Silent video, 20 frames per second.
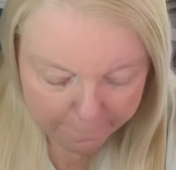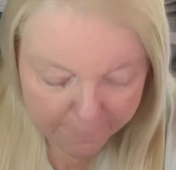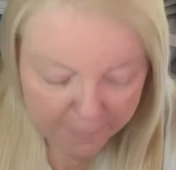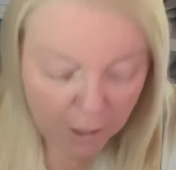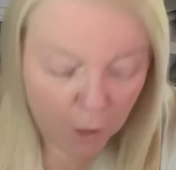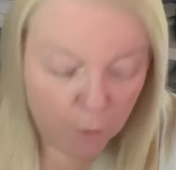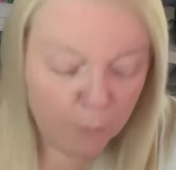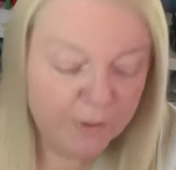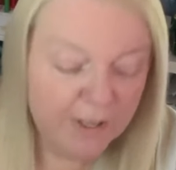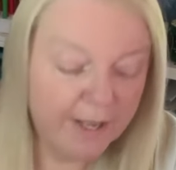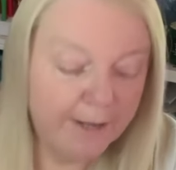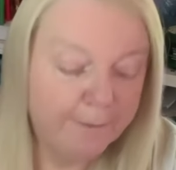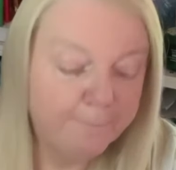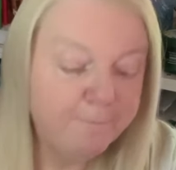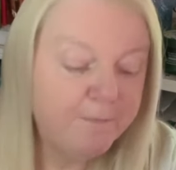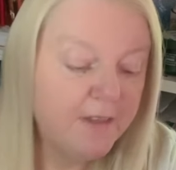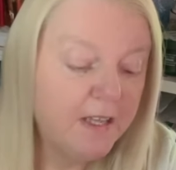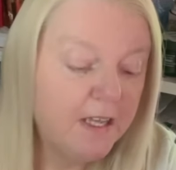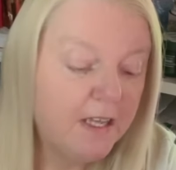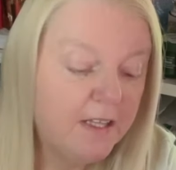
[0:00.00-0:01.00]
oh, yeah.
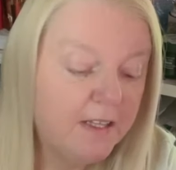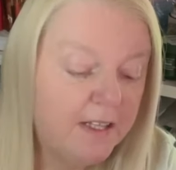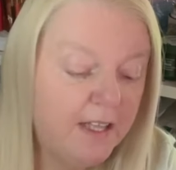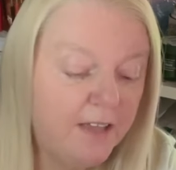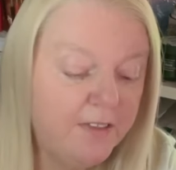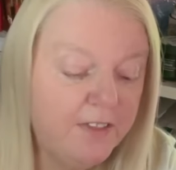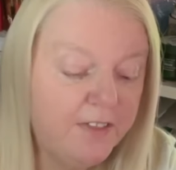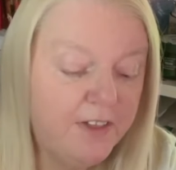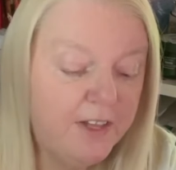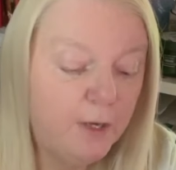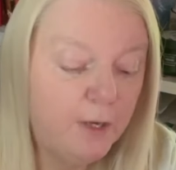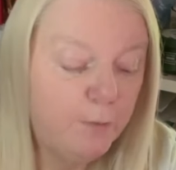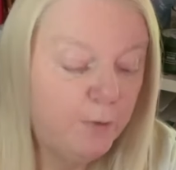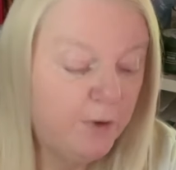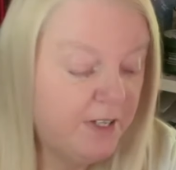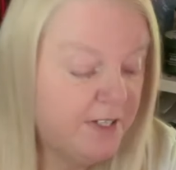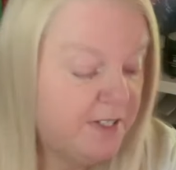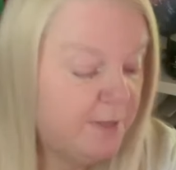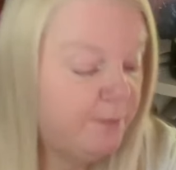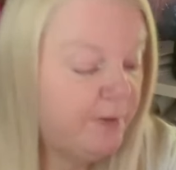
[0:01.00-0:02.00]
The other thing I
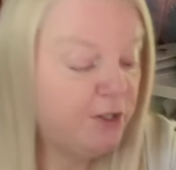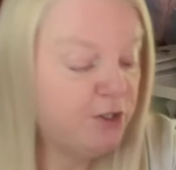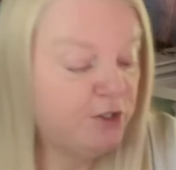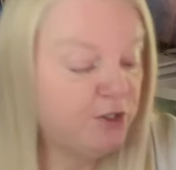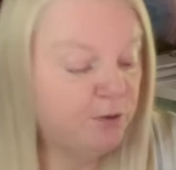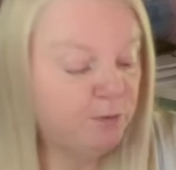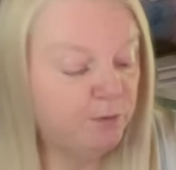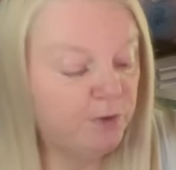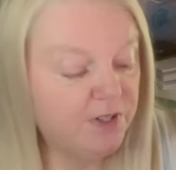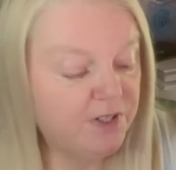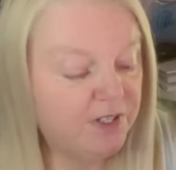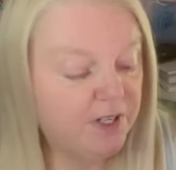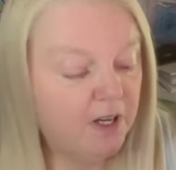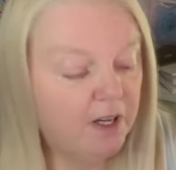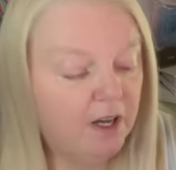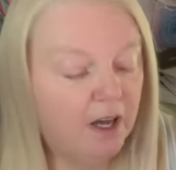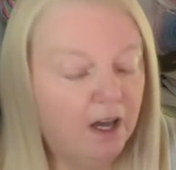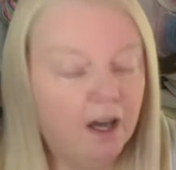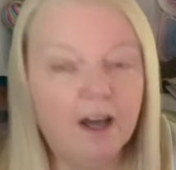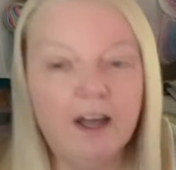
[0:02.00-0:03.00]
wanted to mention was
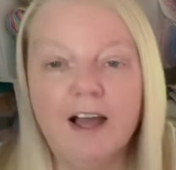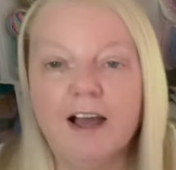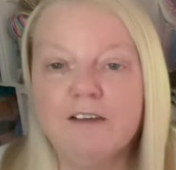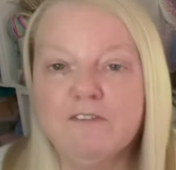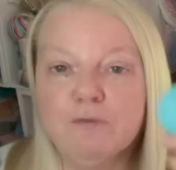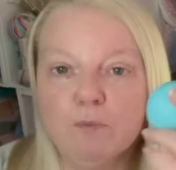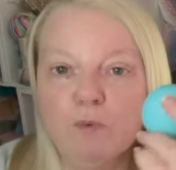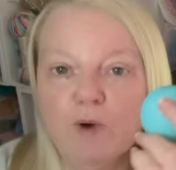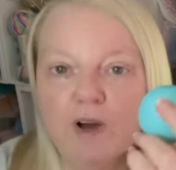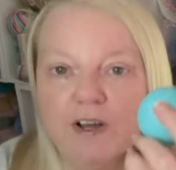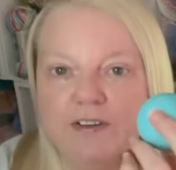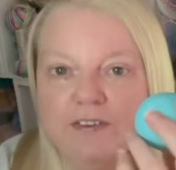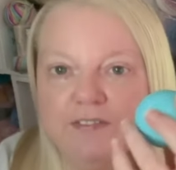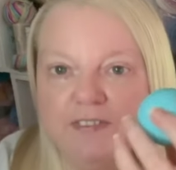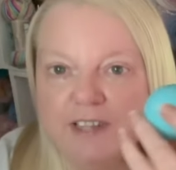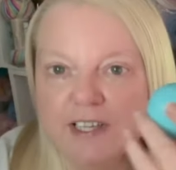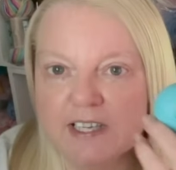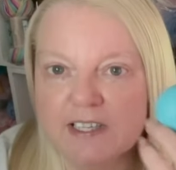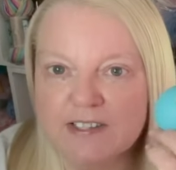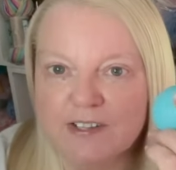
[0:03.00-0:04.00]
I have one of
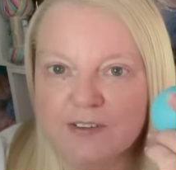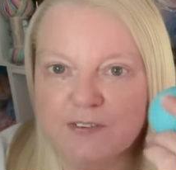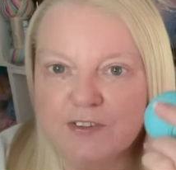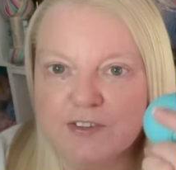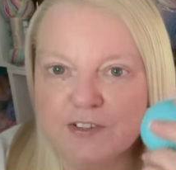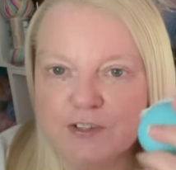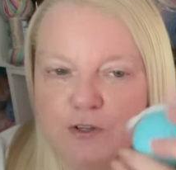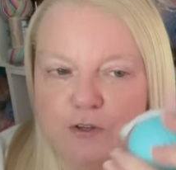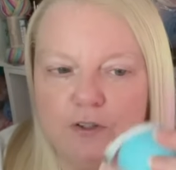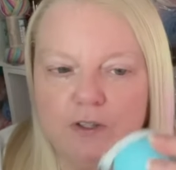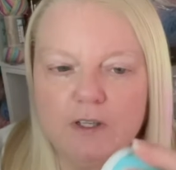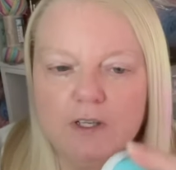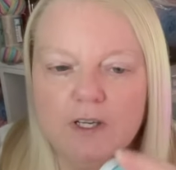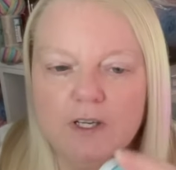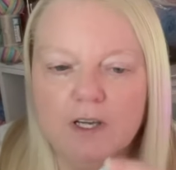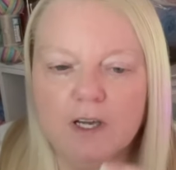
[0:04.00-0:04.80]
these in stock.